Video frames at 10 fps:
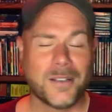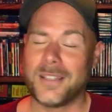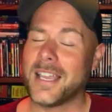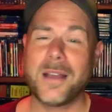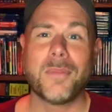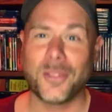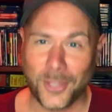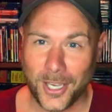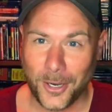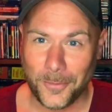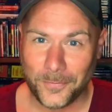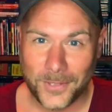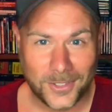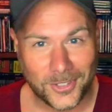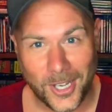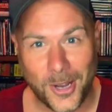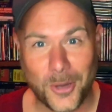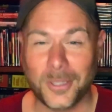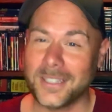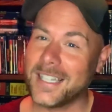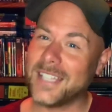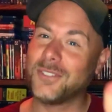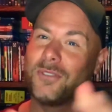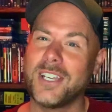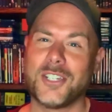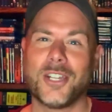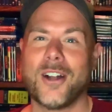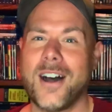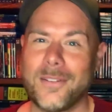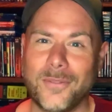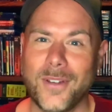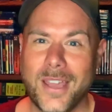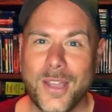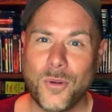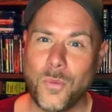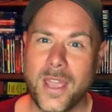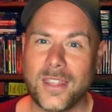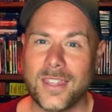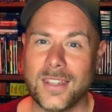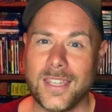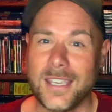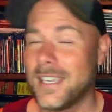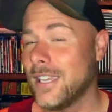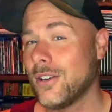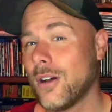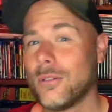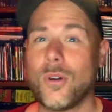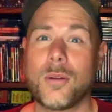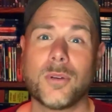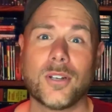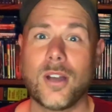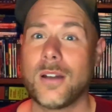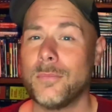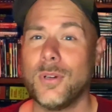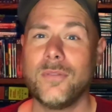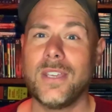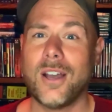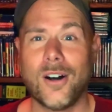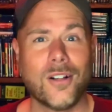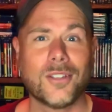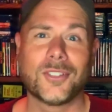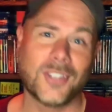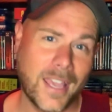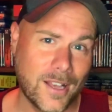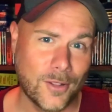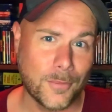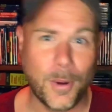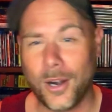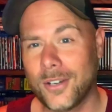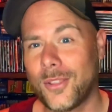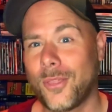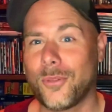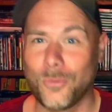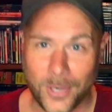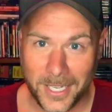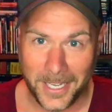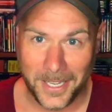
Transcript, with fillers: like a month ago. So let's finish it off with the Kino Lorber Movie Haul Sale Part 3.